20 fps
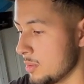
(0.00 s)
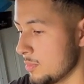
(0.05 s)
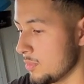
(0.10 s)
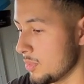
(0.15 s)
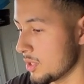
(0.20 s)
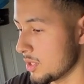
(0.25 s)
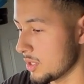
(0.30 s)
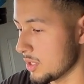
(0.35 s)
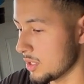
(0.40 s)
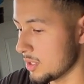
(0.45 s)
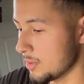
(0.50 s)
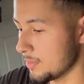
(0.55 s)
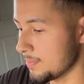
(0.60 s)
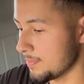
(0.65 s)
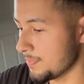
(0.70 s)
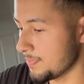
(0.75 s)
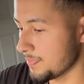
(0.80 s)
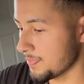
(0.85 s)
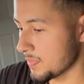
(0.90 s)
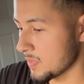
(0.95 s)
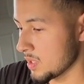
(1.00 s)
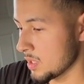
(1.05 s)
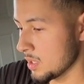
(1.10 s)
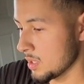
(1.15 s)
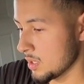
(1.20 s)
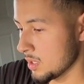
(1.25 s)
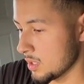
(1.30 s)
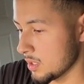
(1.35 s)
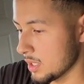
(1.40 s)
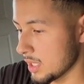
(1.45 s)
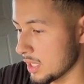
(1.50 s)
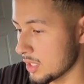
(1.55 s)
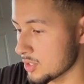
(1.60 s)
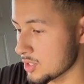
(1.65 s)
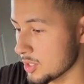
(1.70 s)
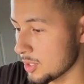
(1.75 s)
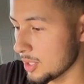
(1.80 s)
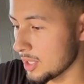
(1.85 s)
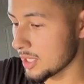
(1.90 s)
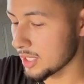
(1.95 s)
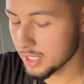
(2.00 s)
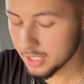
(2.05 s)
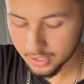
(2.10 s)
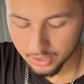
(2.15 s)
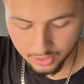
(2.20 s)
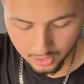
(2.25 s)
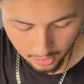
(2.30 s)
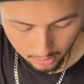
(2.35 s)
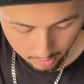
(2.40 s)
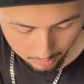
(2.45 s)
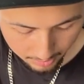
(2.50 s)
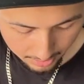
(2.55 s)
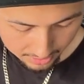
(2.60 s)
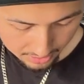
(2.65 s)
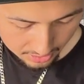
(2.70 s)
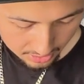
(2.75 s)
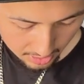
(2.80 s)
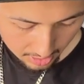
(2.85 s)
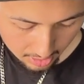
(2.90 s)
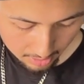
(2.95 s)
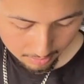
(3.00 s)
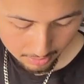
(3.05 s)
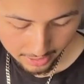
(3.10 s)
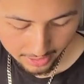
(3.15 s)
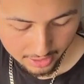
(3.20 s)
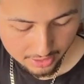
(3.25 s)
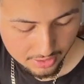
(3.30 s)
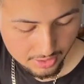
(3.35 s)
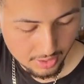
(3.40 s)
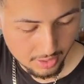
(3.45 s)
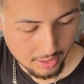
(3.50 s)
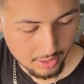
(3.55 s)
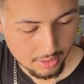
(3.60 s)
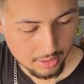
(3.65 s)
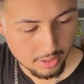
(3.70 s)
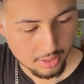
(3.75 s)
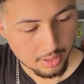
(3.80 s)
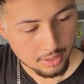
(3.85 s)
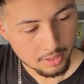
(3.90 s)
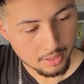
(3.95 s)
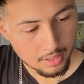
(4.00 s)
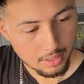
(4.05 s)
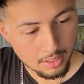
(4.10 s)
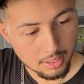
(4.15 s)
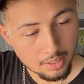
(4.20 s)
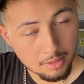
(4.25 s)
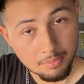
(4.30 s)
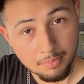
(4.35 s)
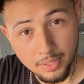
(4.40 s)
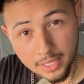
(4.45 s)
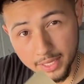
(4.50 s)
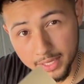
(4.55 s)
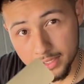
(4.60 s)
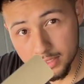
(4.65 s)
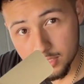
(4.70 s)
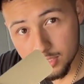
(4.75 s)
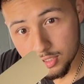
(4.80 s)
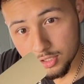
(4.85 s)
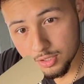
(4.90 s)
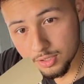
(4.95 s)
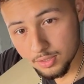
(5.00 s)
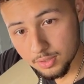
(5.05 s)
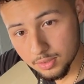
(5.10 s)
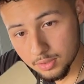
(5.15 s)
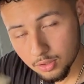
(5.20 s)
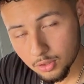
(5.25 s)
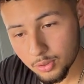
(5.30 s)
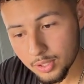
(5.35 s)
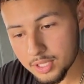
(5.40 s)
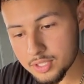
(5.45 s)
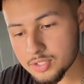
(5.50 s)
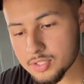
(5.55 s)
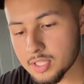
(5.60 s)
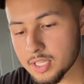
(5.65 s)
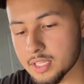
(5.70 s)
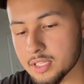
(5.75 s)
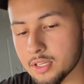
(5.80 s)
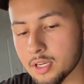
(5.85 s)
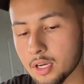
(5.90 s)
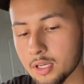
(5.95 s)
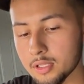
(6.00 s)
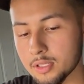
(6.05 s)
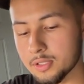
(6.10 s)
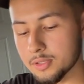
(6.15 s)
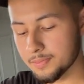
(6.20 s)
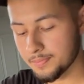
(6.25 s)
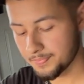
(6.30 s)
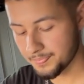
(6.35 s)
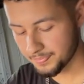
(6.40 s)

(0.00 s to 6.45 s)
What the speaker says: But yeah, let's go ahead and get this color mixed up. Like I said, the beige quicksand color.